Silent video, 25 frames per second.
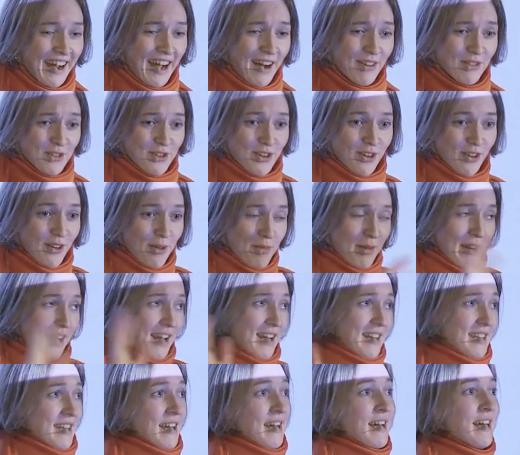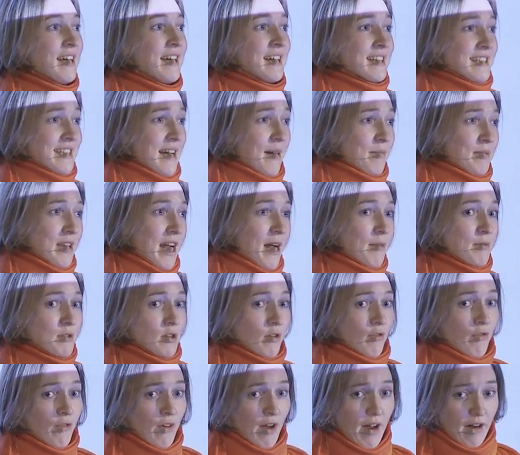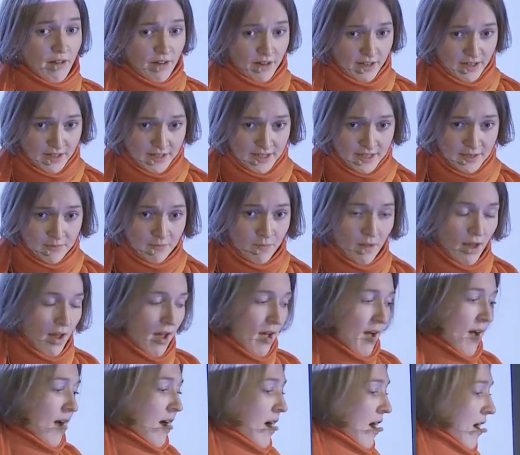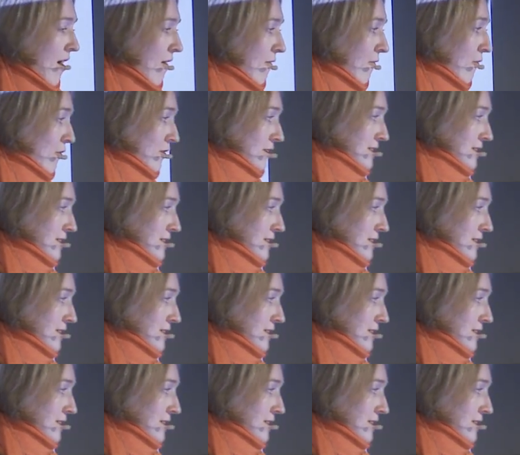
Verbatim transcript: how to eliminate some types of errors. For